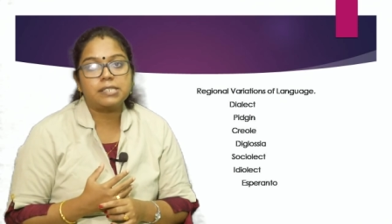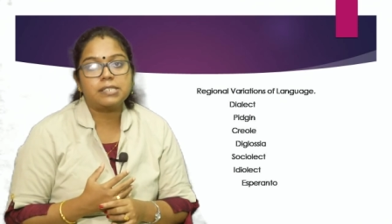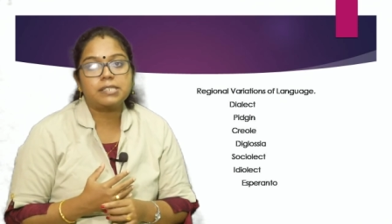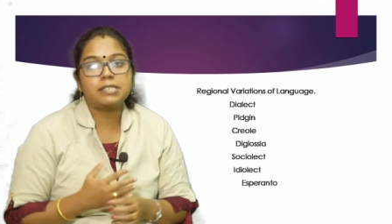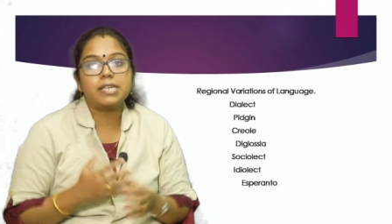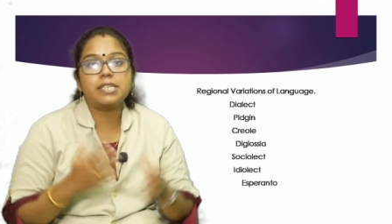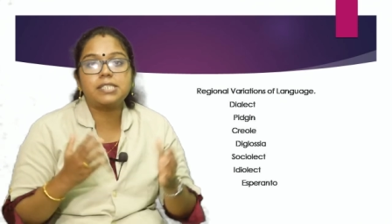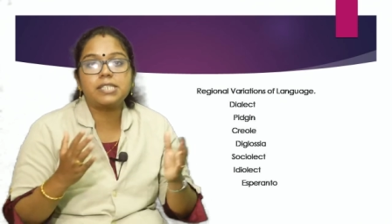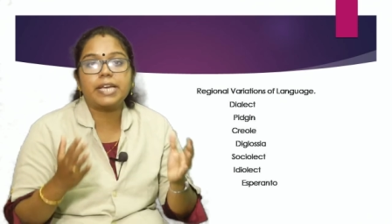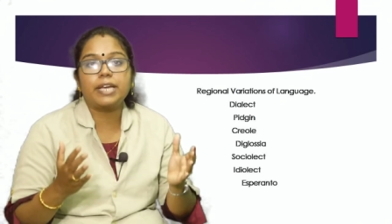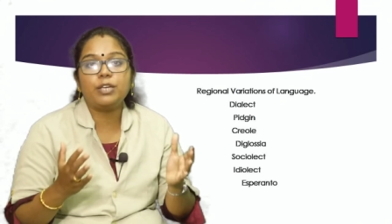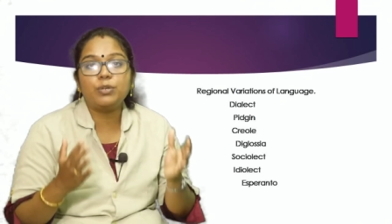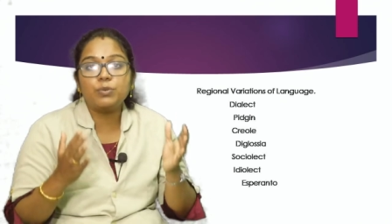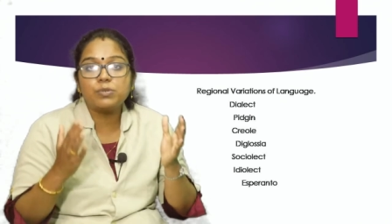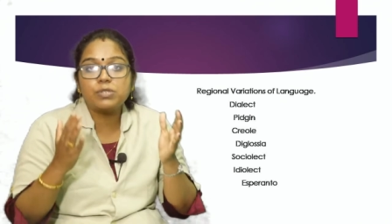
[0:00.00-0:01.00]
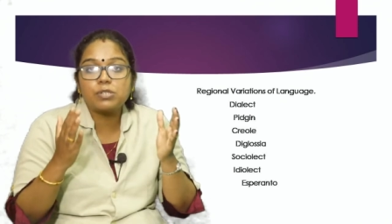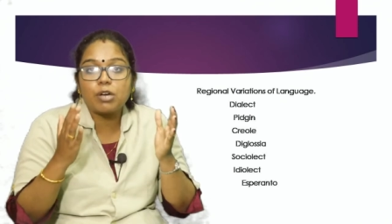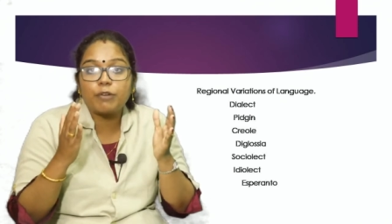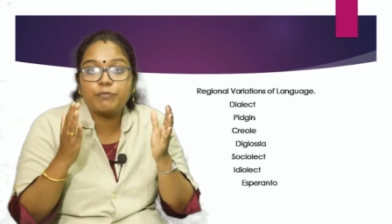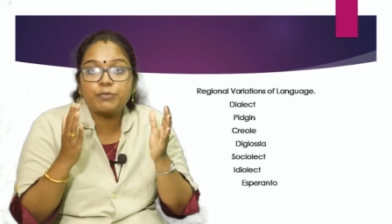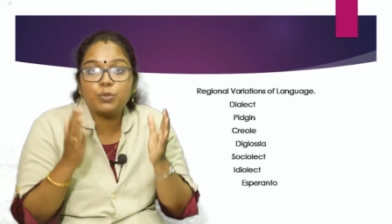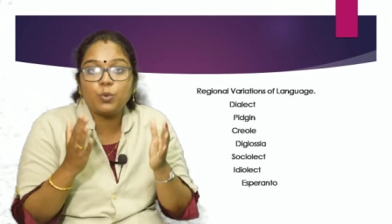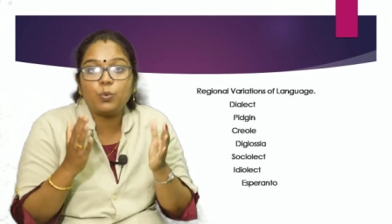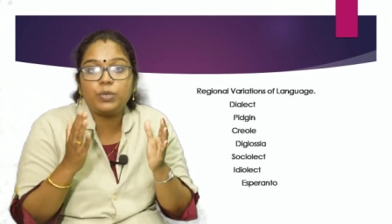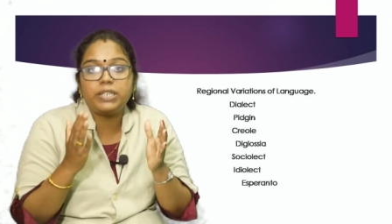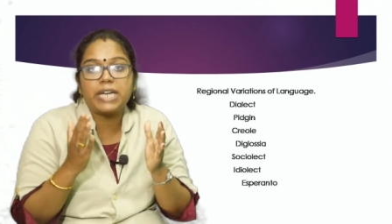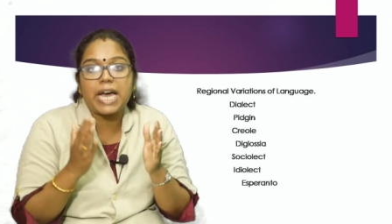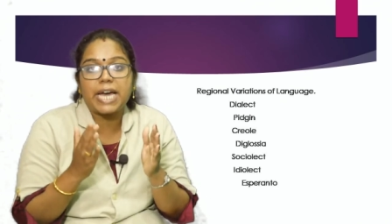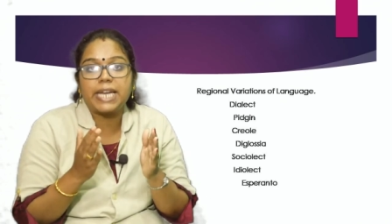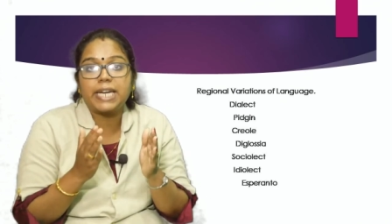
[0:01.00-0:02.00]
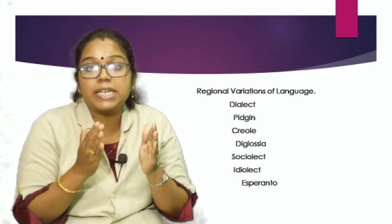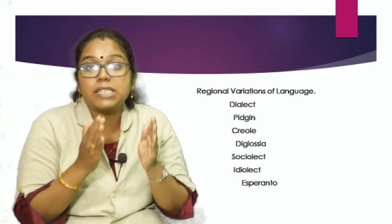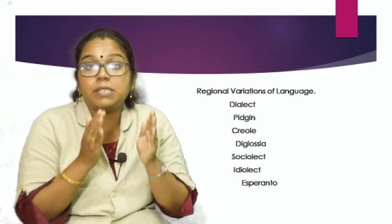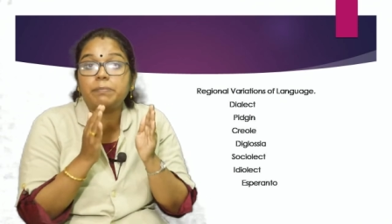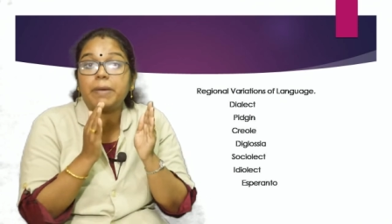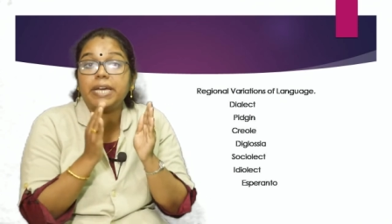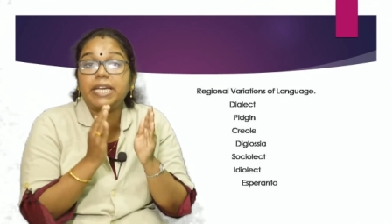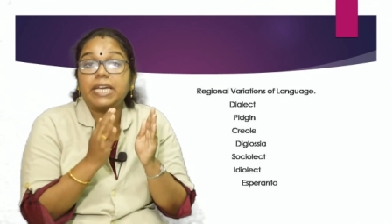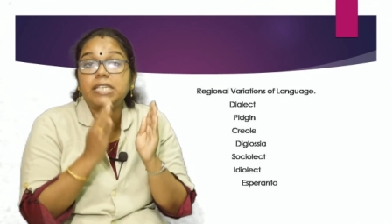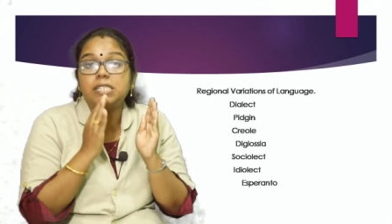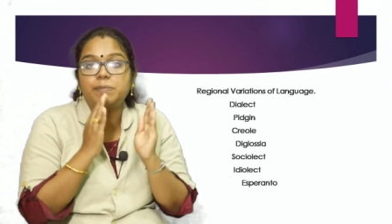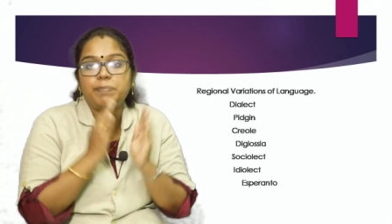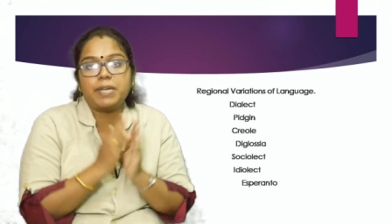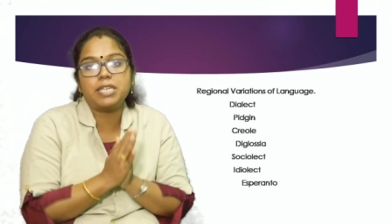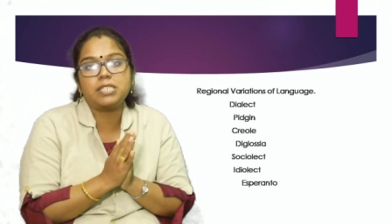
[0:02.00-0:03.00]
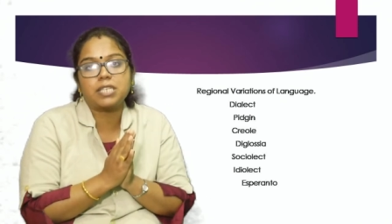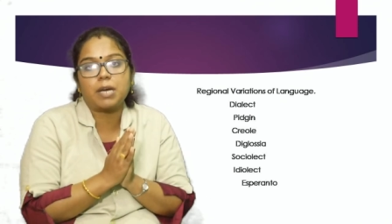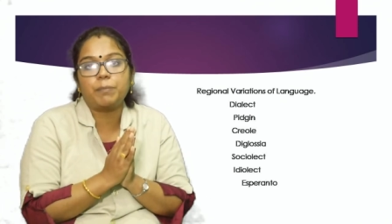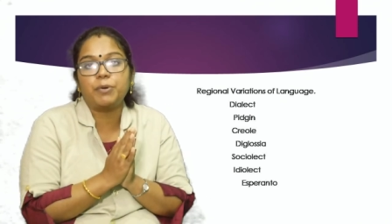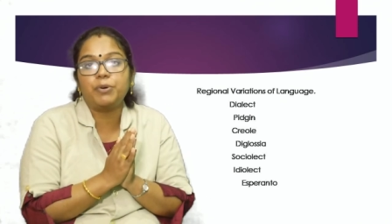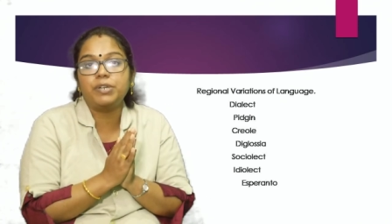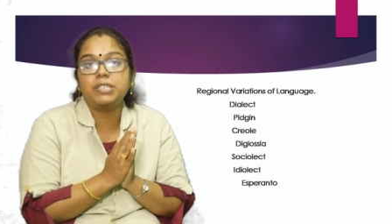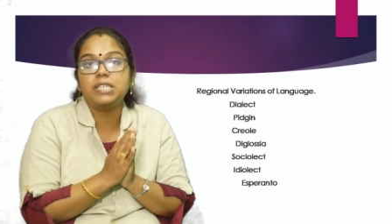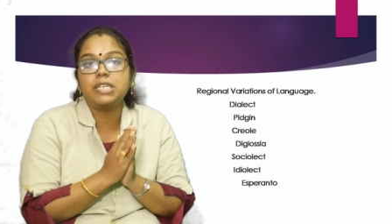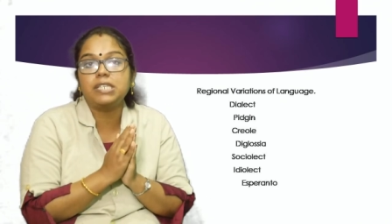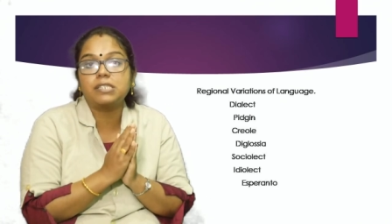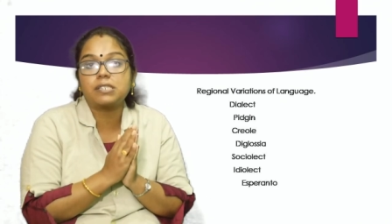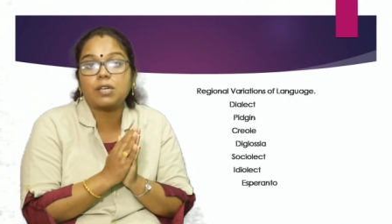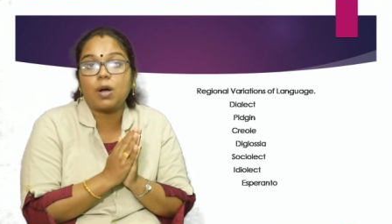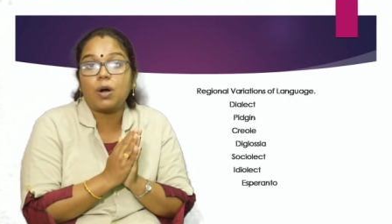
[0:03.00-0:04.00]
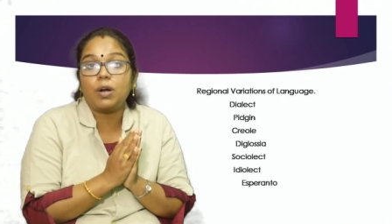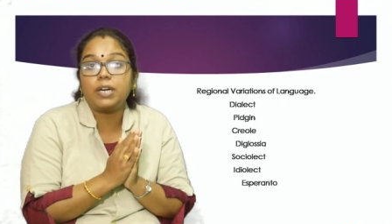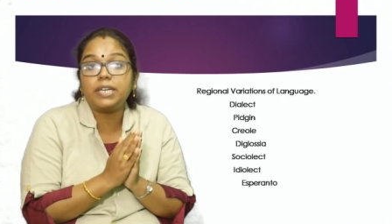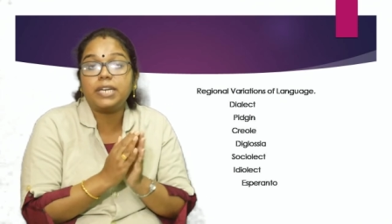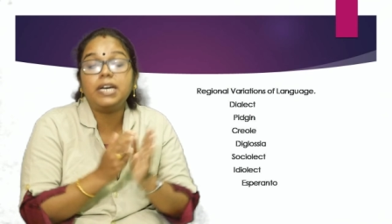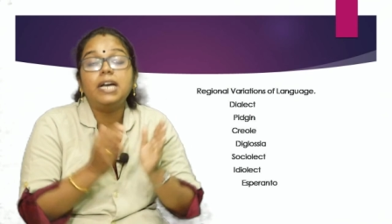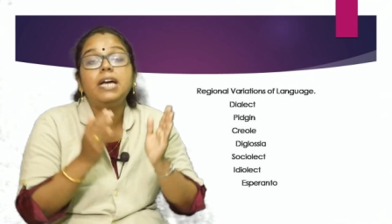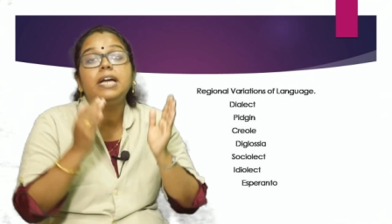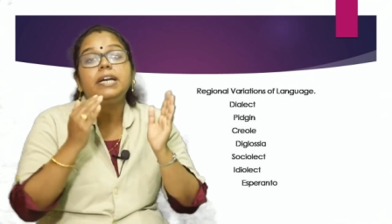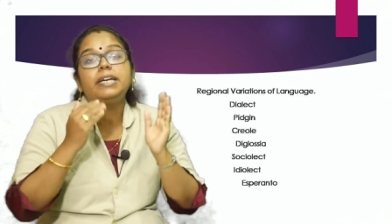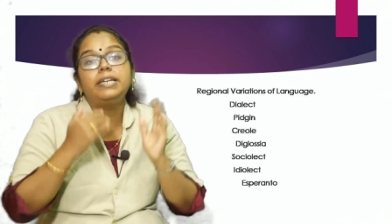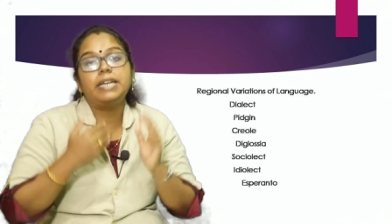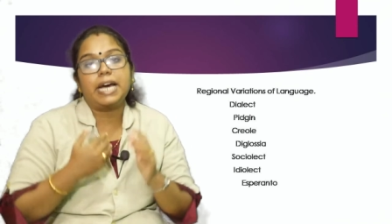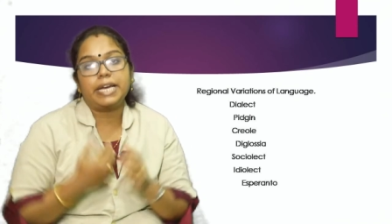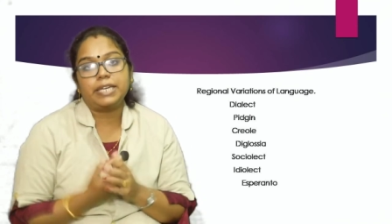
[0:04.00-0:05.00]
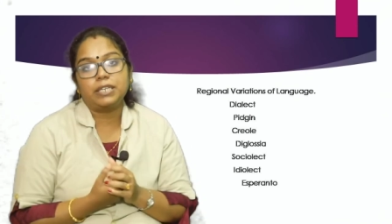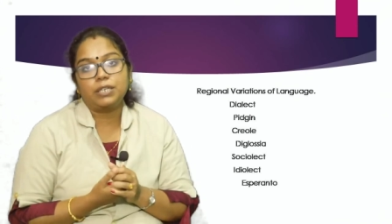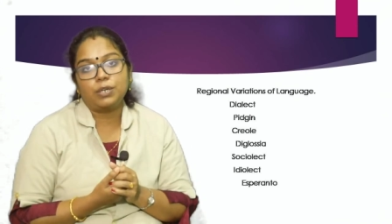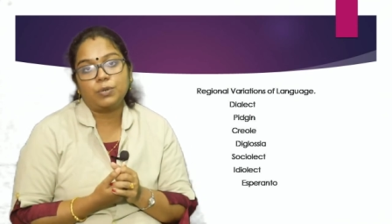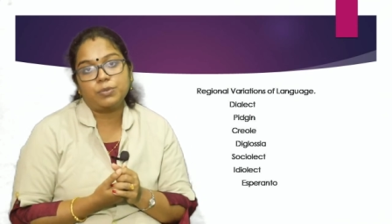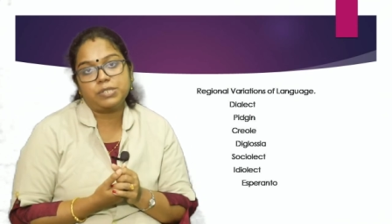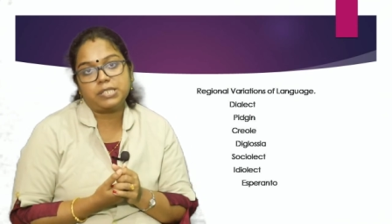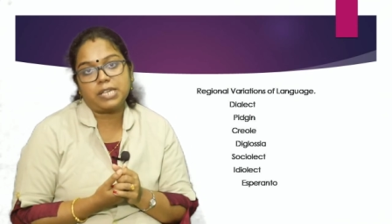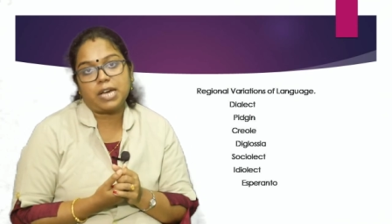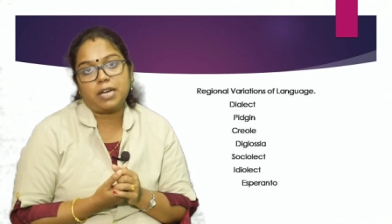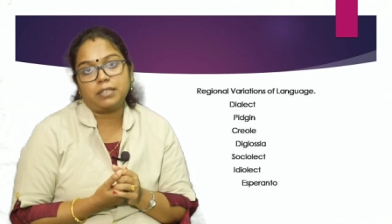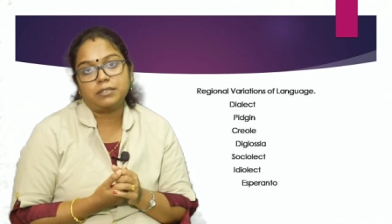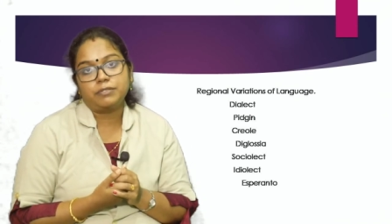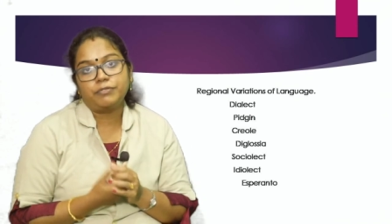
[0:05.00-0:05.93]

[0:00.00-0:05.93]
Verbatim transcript: Such a use of two dialects by a speech community is called diglossia.